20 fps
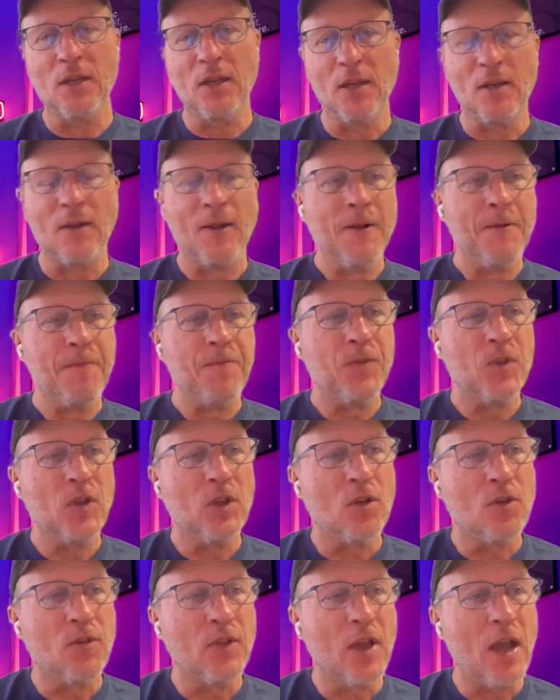and
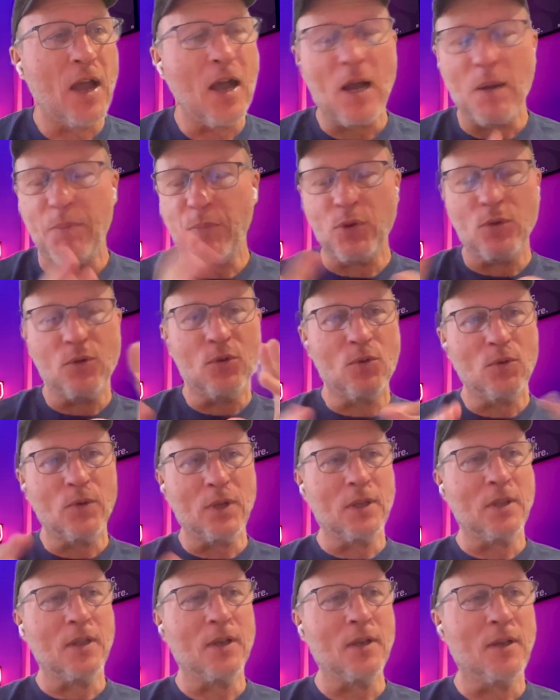the ARPU
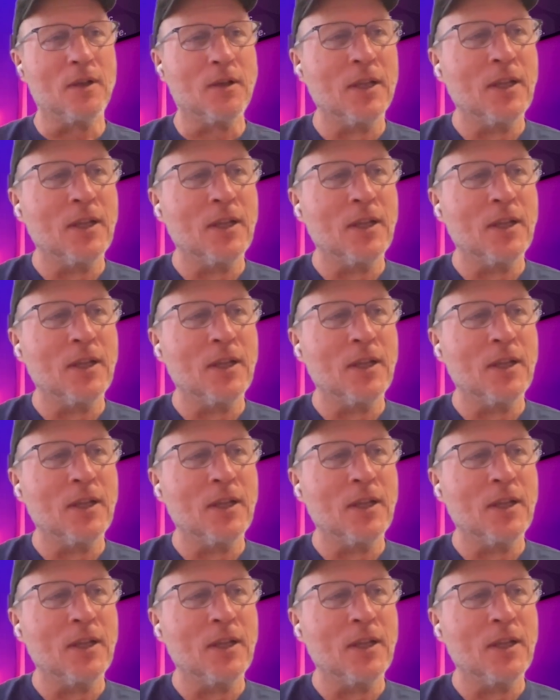and the